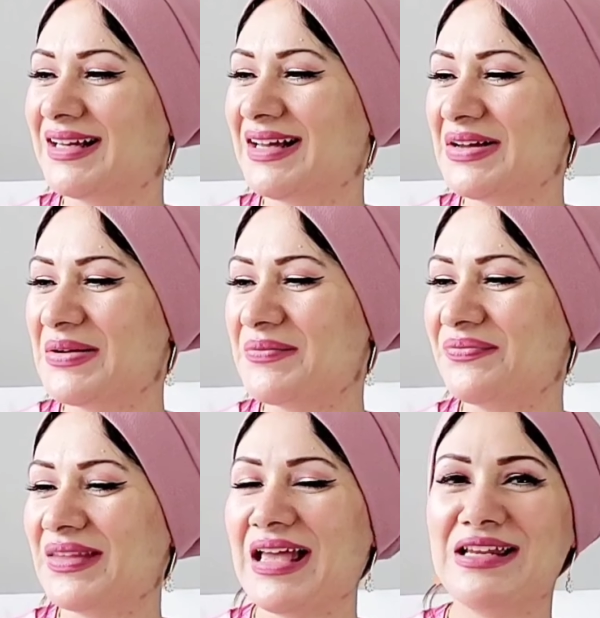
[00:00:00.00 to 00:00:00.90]

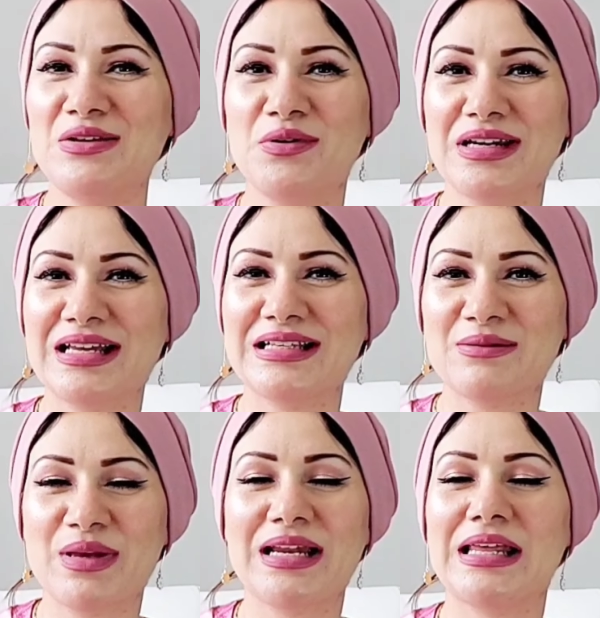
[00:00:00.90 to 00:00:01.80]
and you're gonna
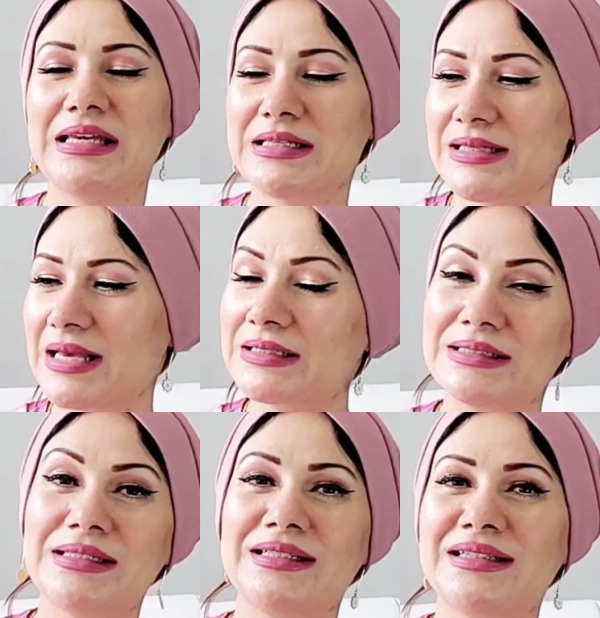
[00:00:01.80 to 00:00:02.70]
smell
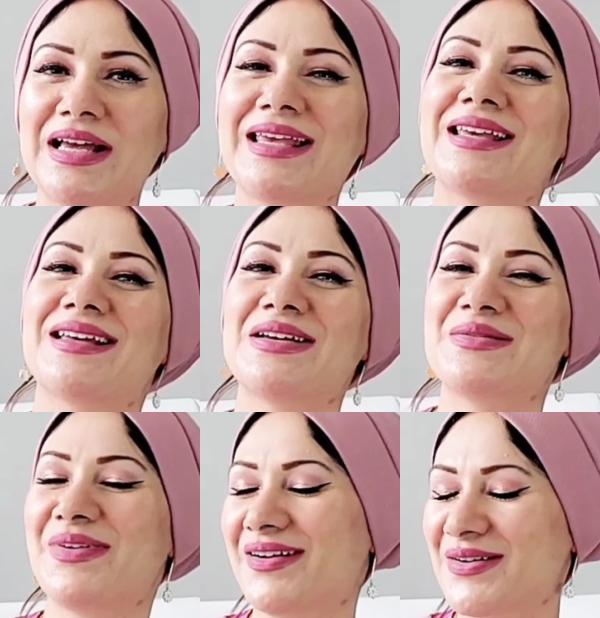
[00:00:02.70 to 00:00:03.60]
exactly like
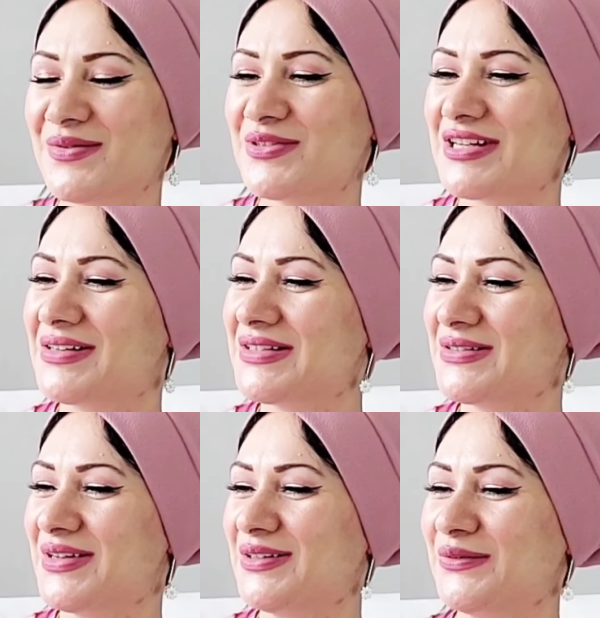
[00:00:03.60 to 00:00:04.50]
Baccarat Rouge
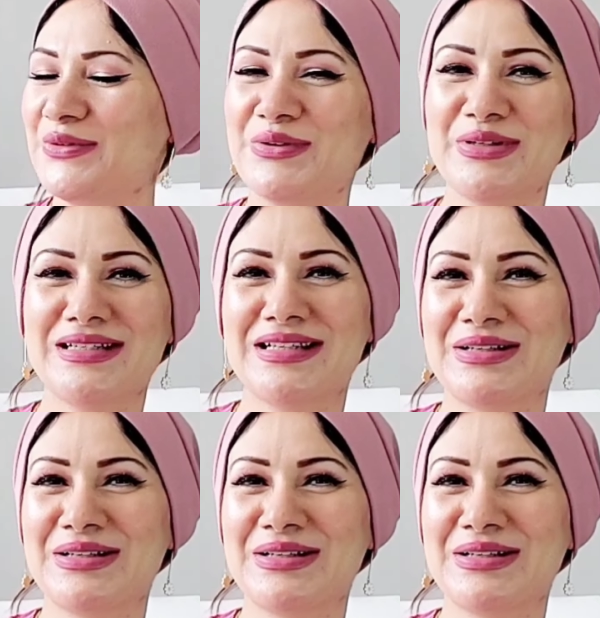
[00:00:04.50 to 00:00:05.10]
Extrait, of course.